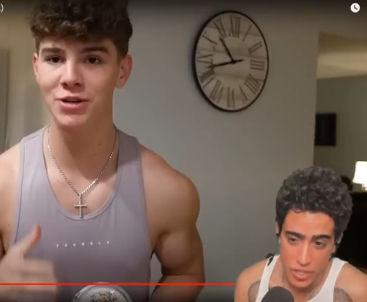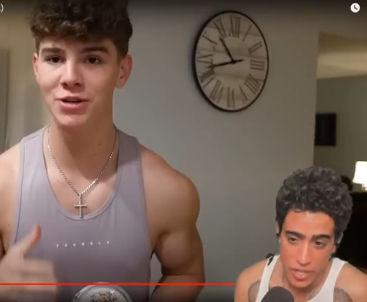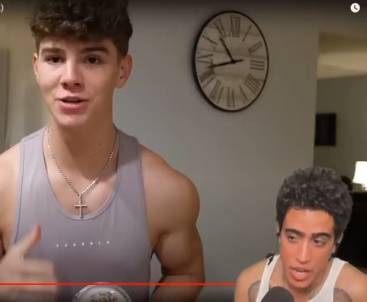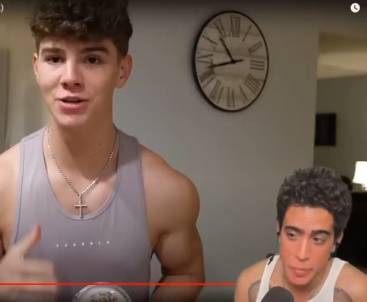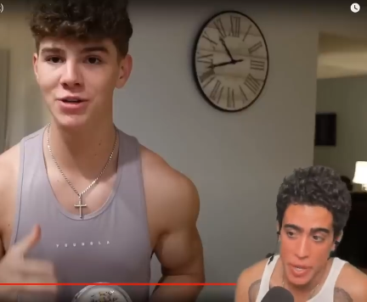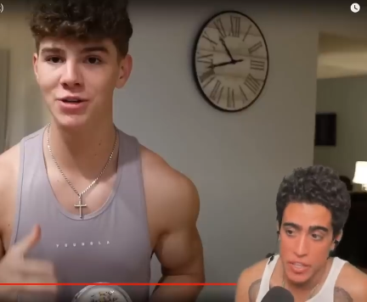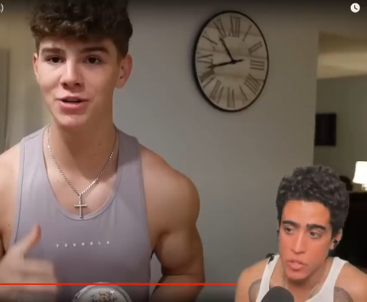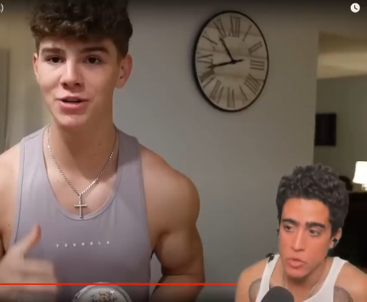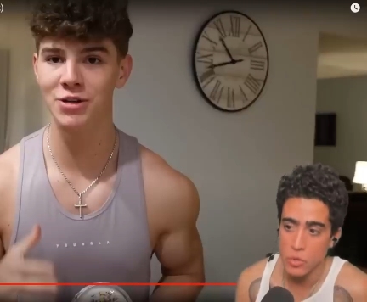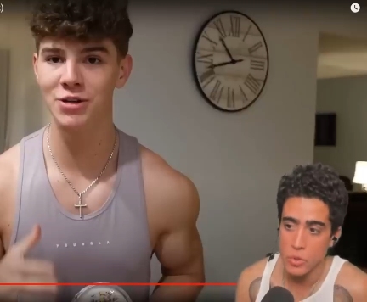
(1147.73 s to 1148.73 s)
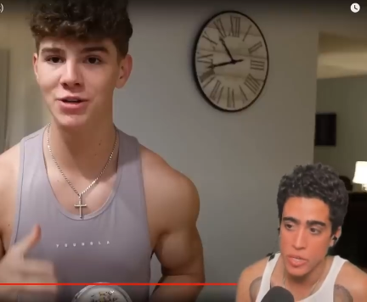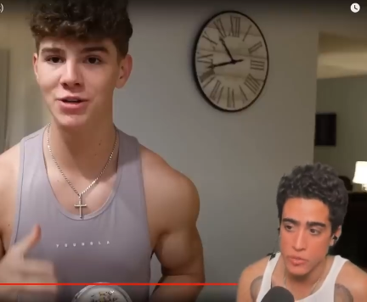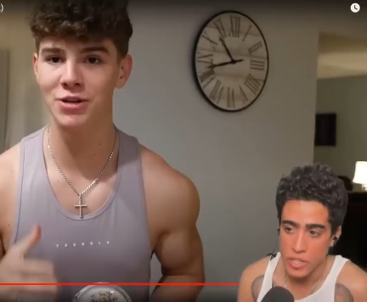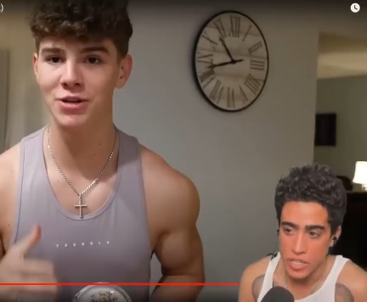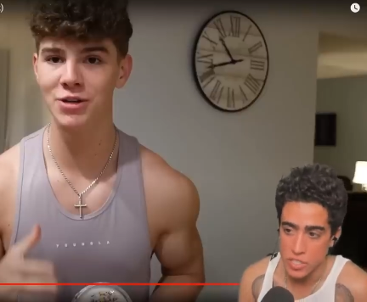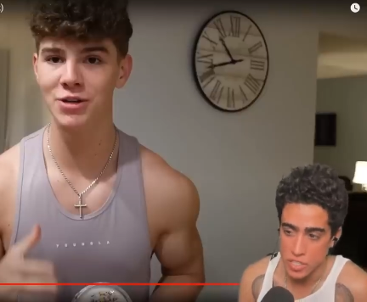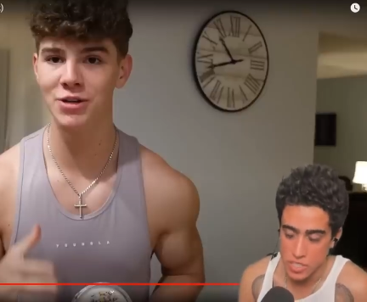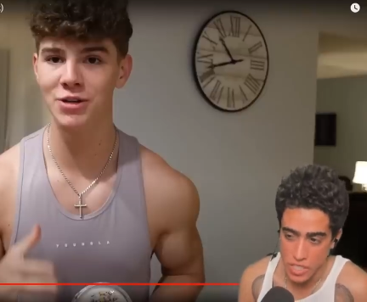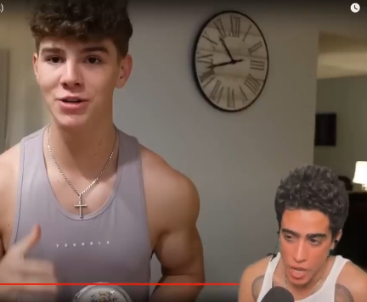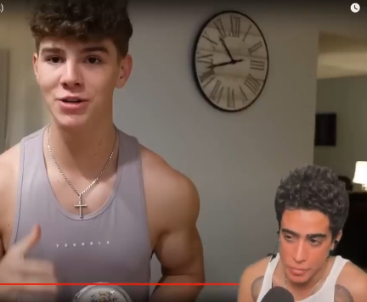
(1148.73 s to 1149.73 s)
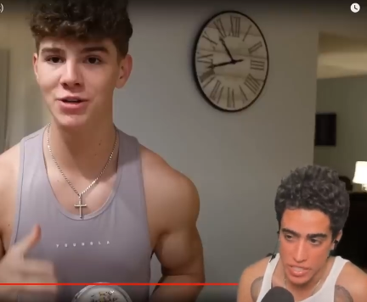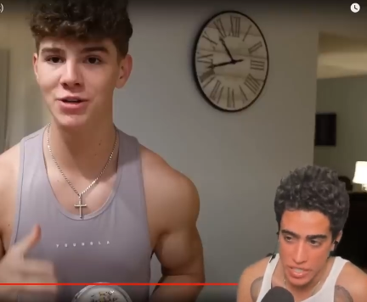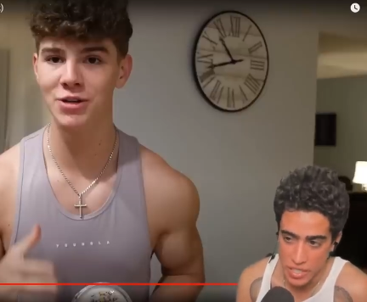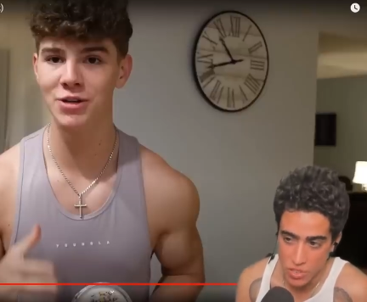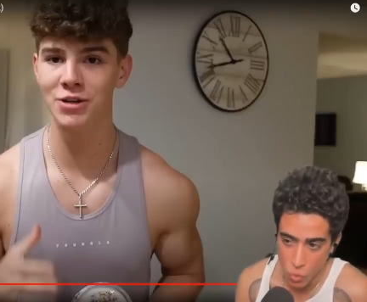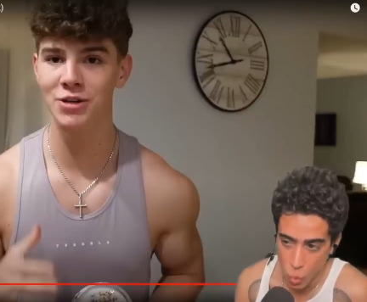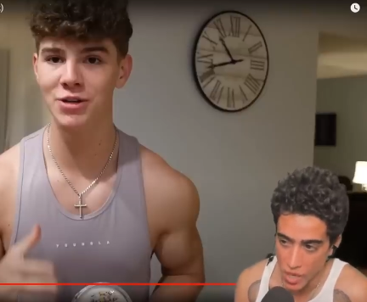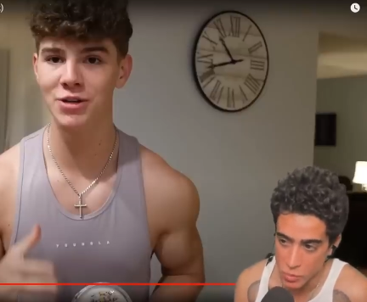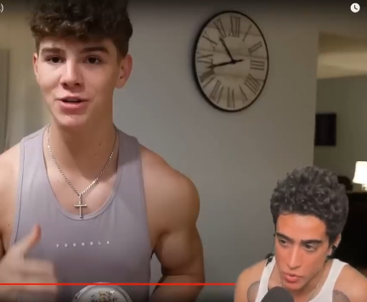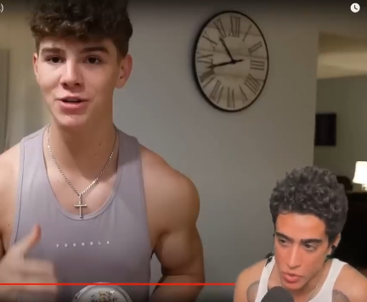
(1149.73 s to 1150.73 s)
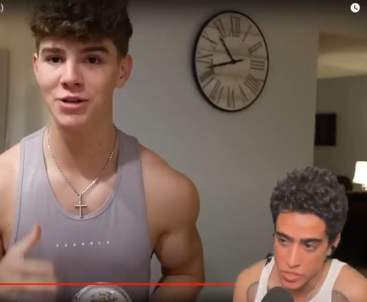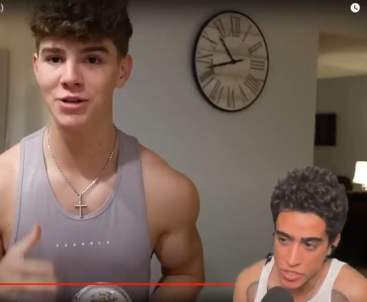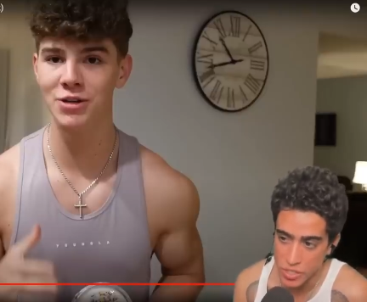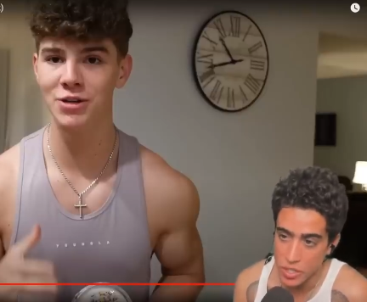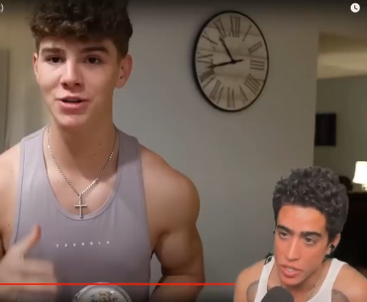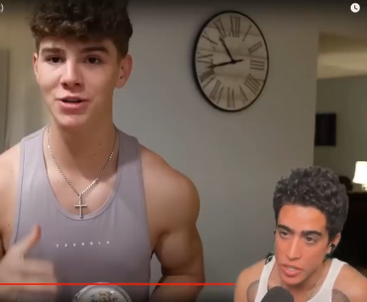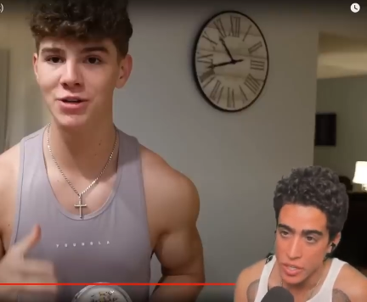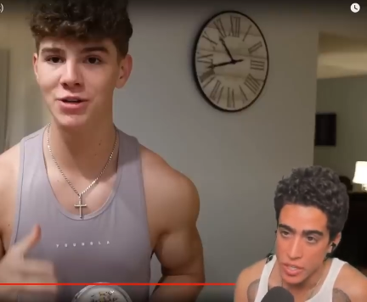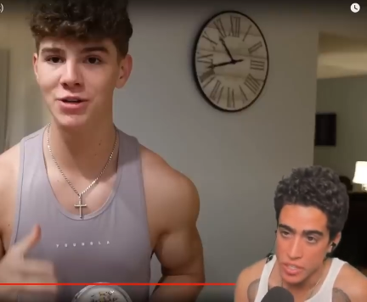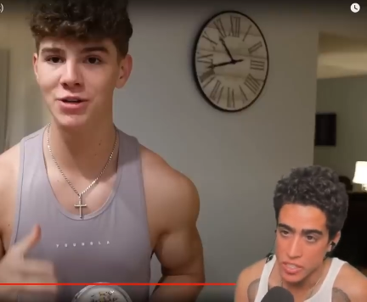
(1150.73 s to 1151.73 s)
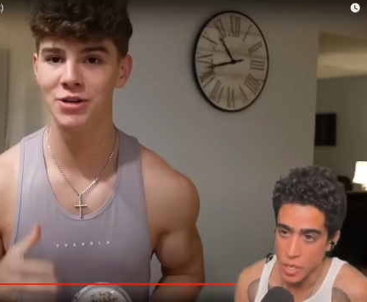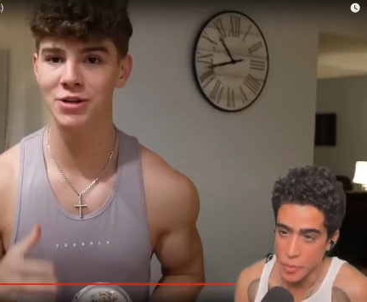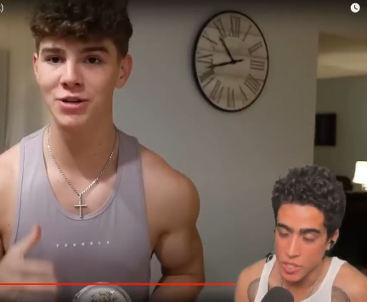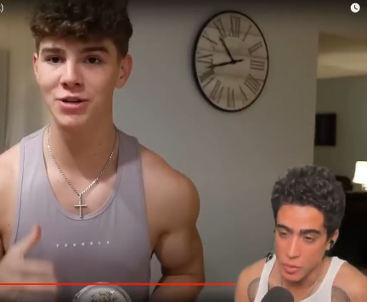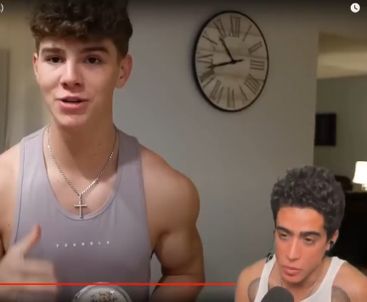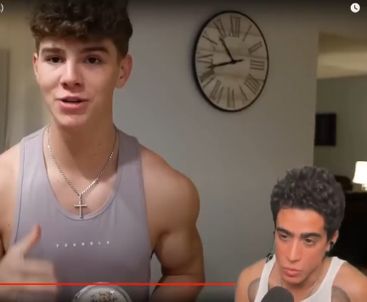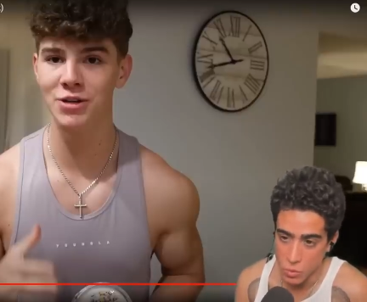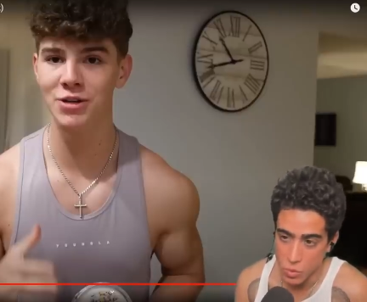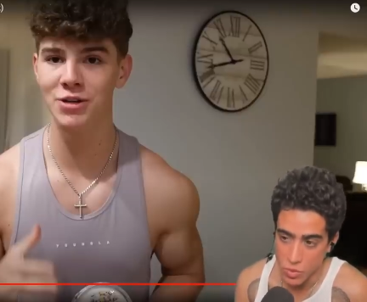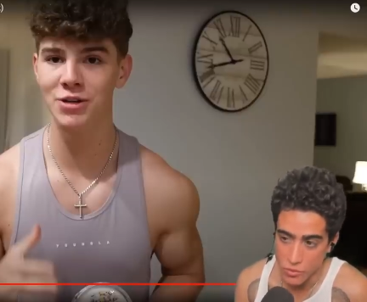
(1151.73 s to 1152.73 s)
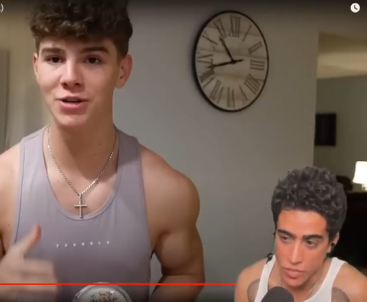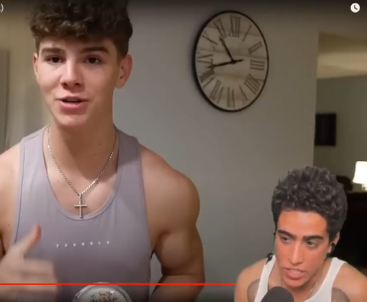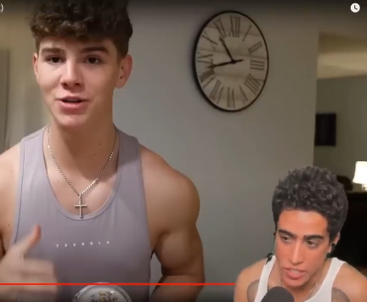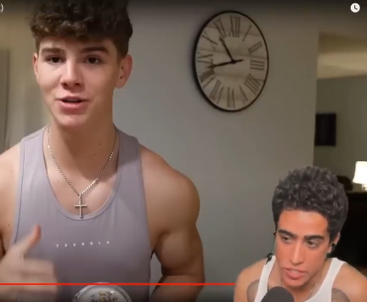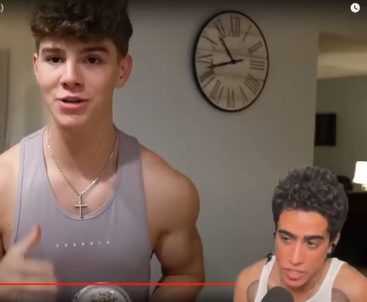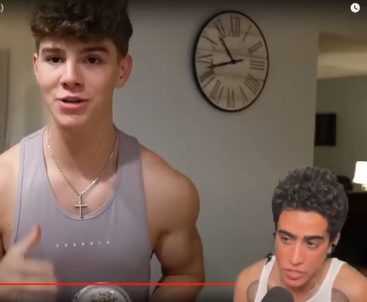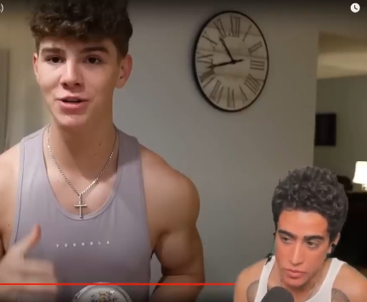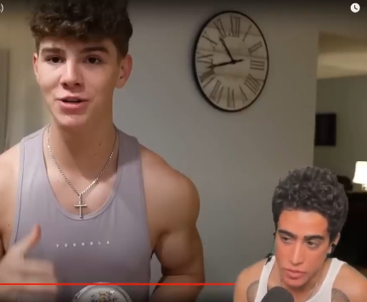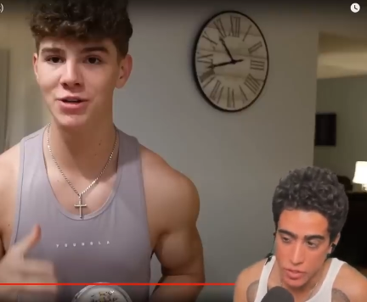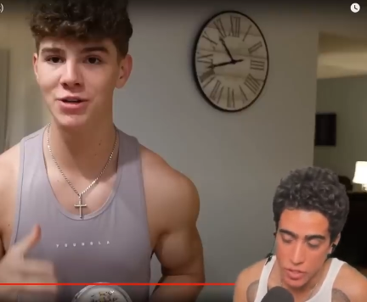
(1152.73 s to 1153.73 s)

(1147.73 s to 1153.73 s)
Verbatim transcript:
Speaker 1: Like, I bet you if he just stopped eating the whey protein, his stomach would fix itself.